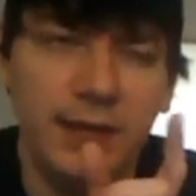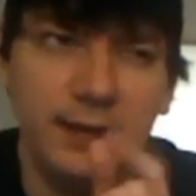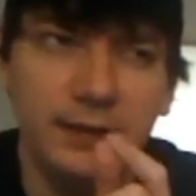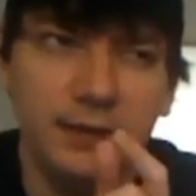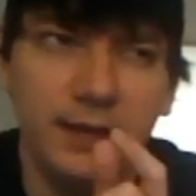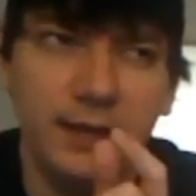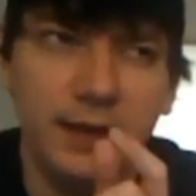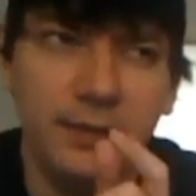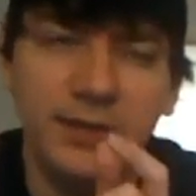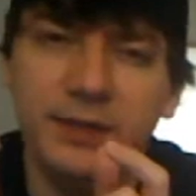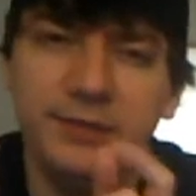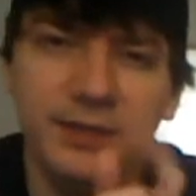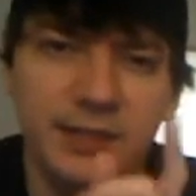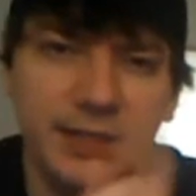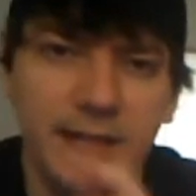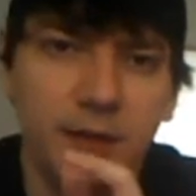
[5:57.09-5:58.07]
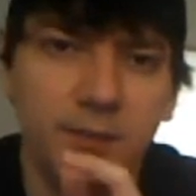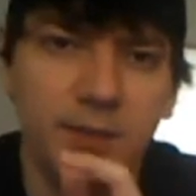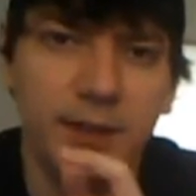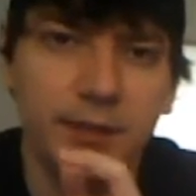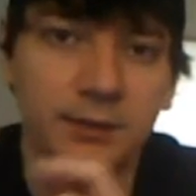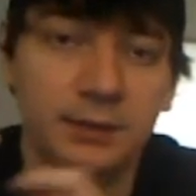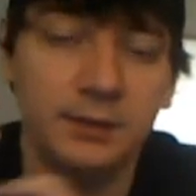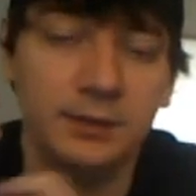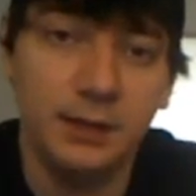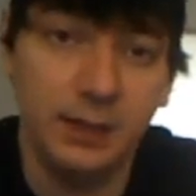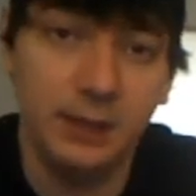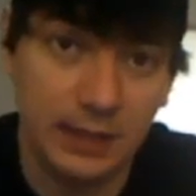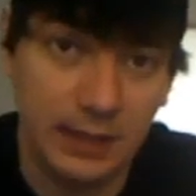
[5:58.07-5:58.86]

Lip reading: hit, I believe, the L button,